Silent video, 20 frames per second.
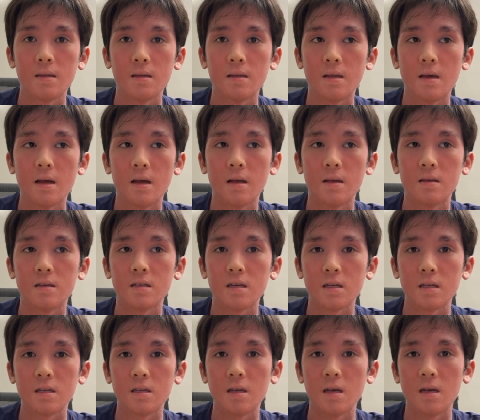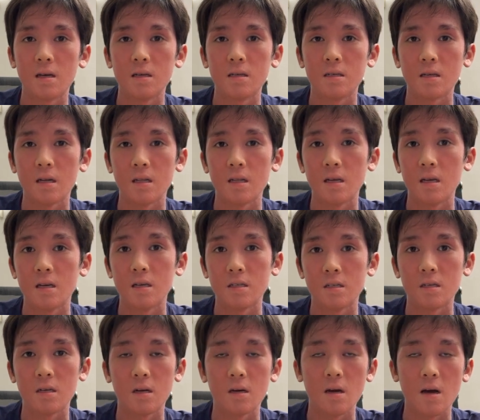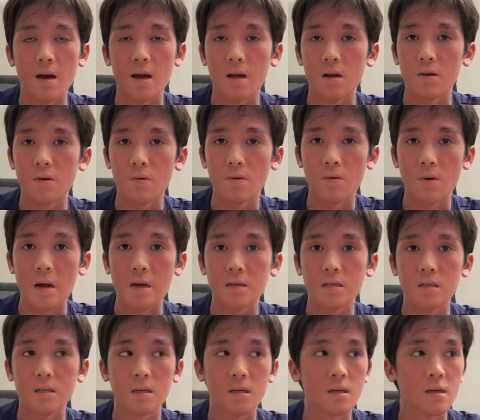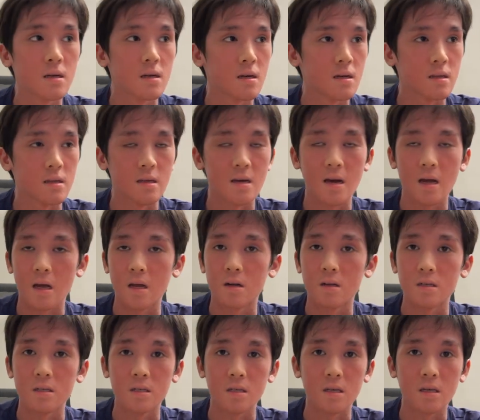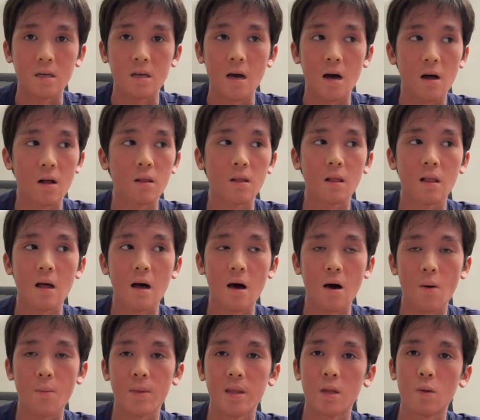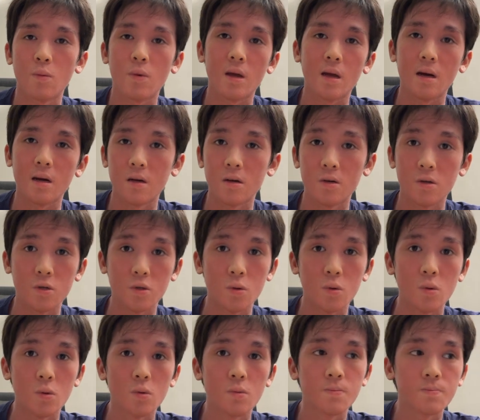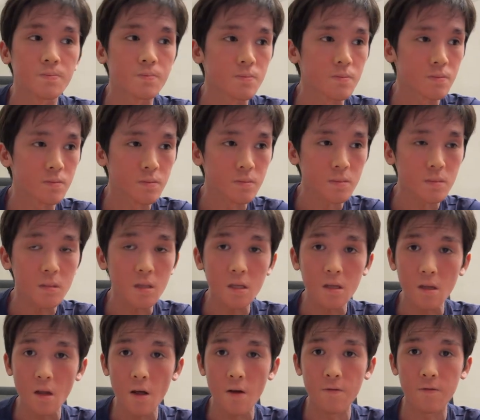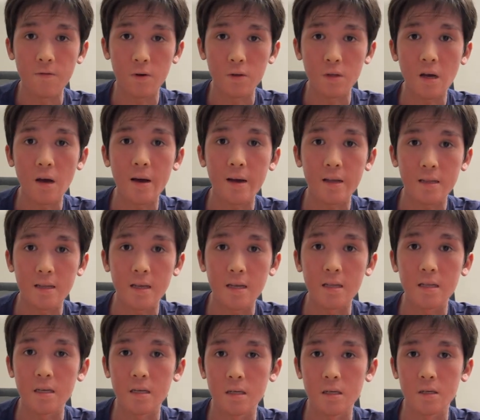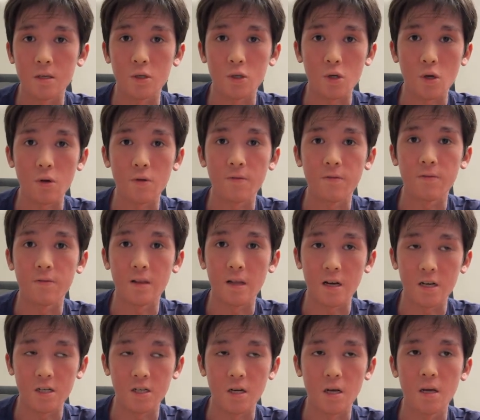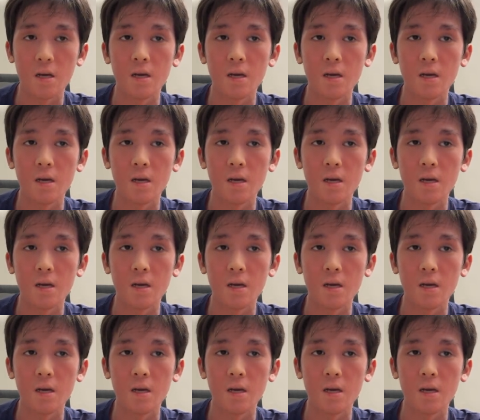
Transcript: then Saturday Sunday is I gonna rest then I'm gonna see how how many week I gonna do for now I think the salt flush